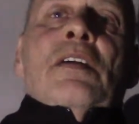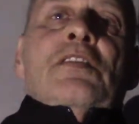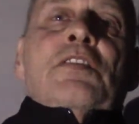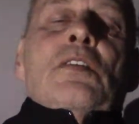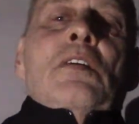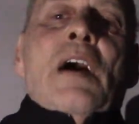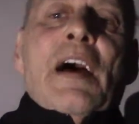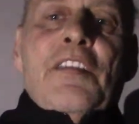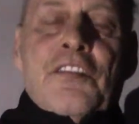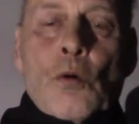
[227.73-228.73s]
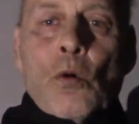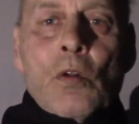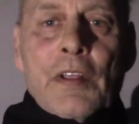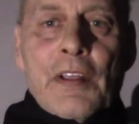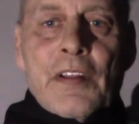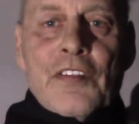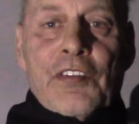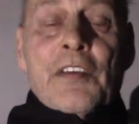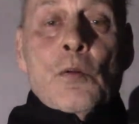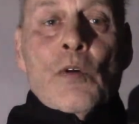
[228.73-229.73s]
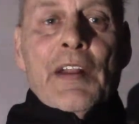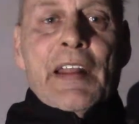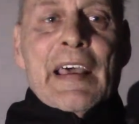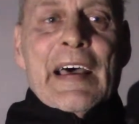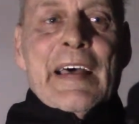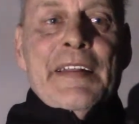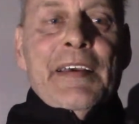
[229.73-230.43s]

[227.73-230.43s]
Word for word: So I sold the second one that I had